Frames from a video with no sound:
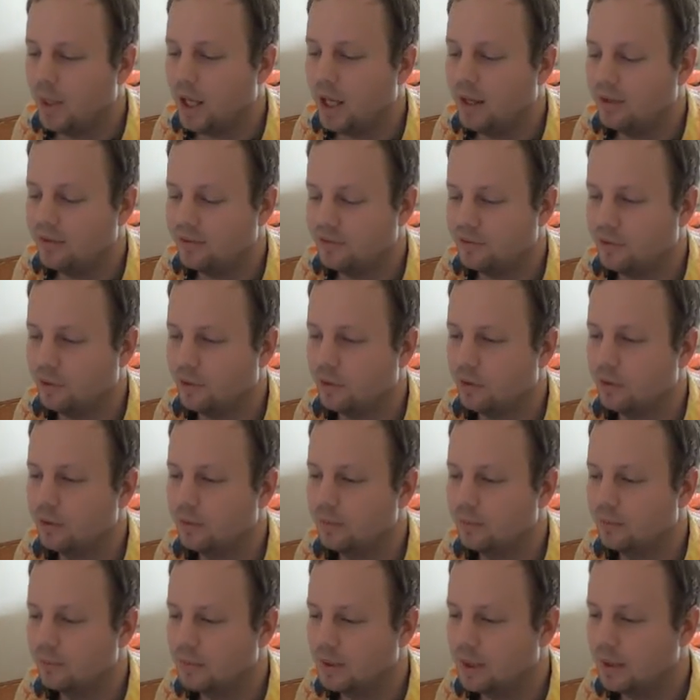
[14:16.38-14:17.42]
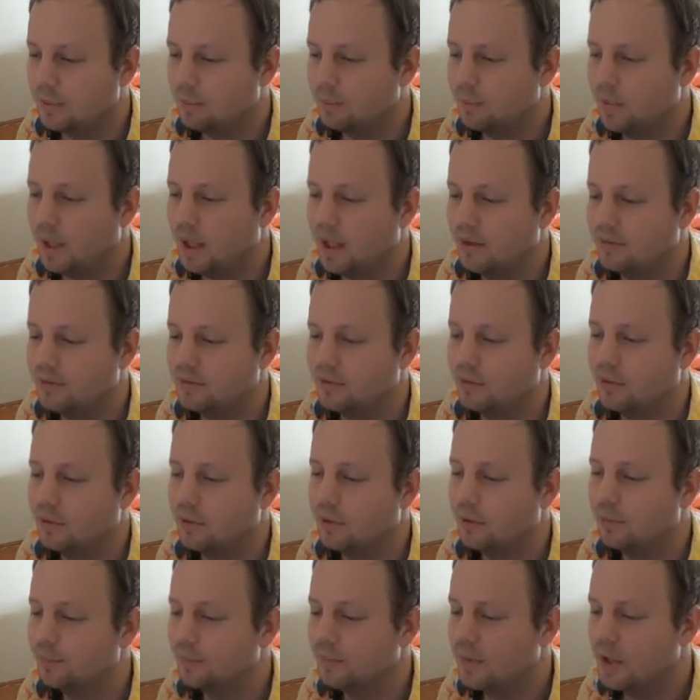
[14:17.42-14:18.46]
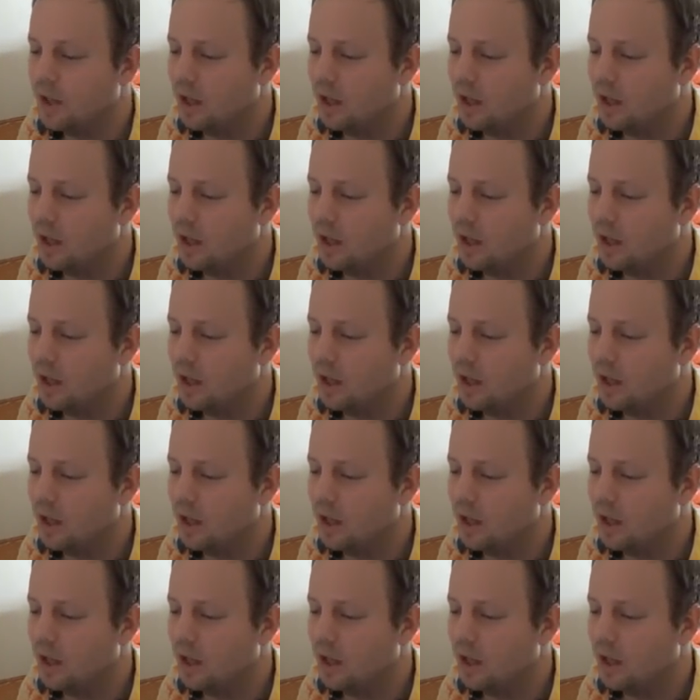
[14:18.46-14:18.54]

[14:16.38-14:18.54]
Pastoro, pastoro.